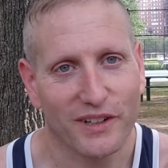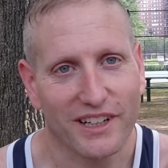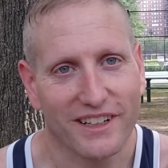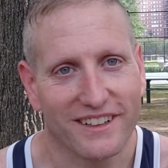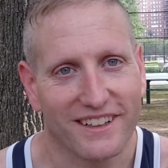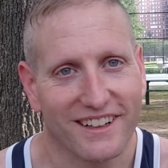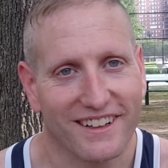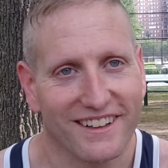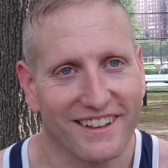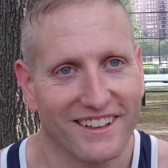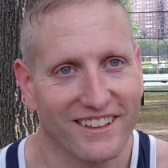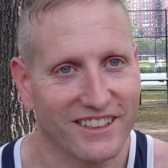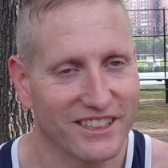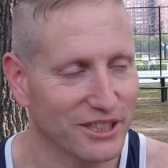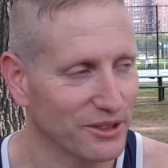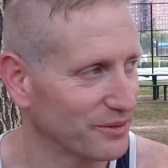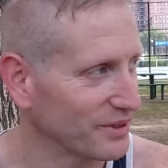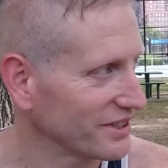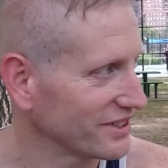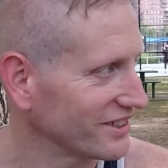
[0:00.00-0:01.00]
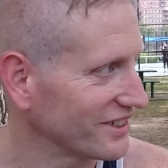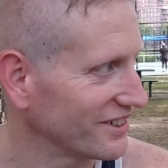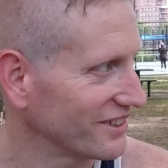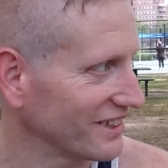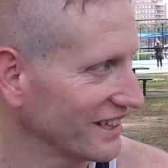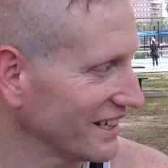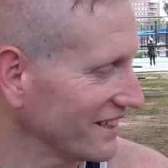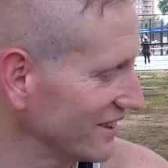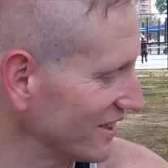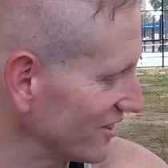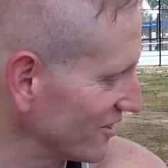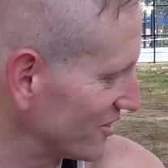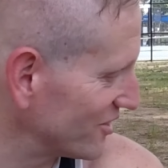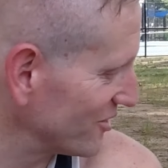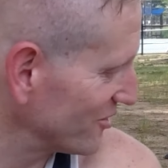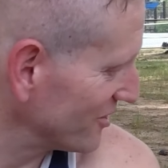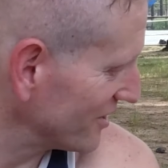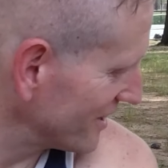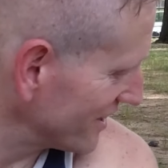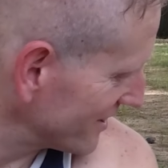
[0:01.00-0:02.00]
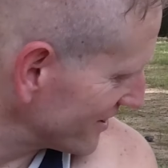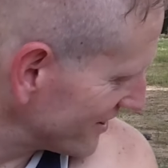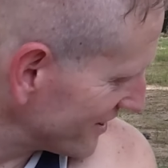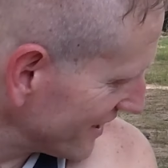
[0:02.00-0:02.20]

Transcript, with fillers: around out here. She was just laying there chewing on a